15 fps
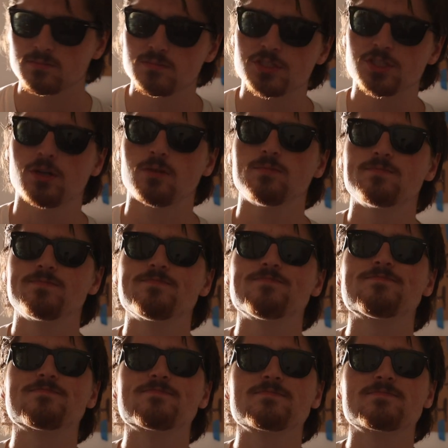So,
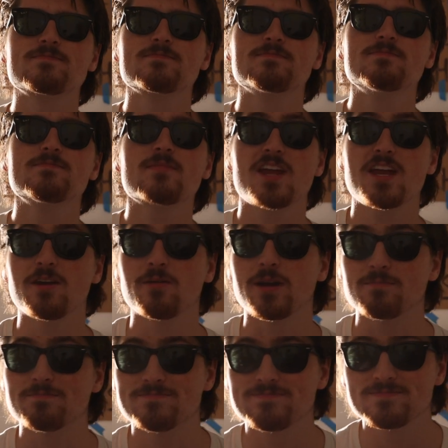anyway,
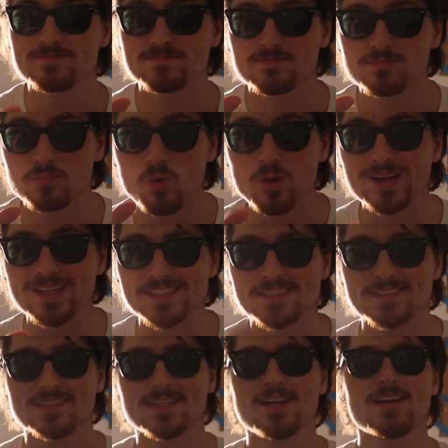point is,